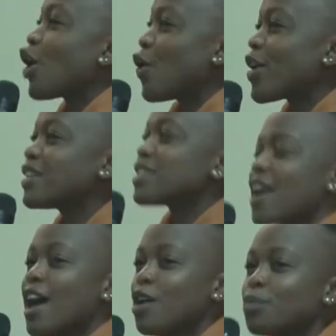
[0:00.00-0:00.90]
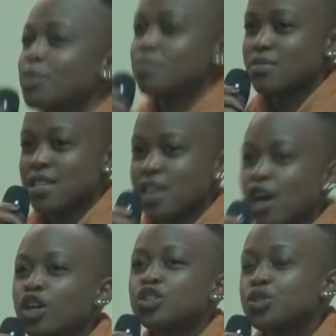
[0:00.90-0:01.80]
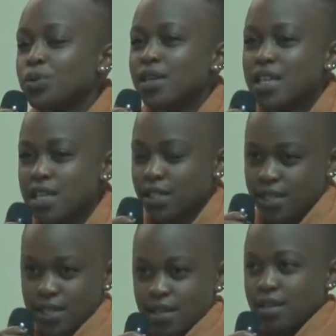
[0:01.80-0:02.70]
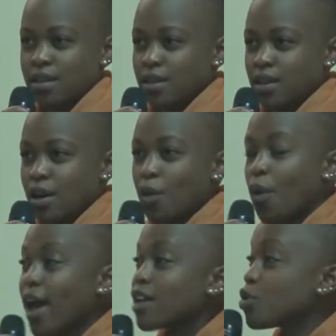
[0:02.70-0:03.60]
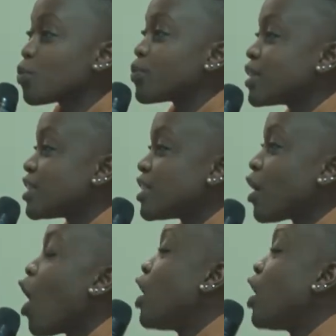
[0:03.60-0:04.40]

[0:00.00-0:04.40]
going to help me to eat? Why are you preaching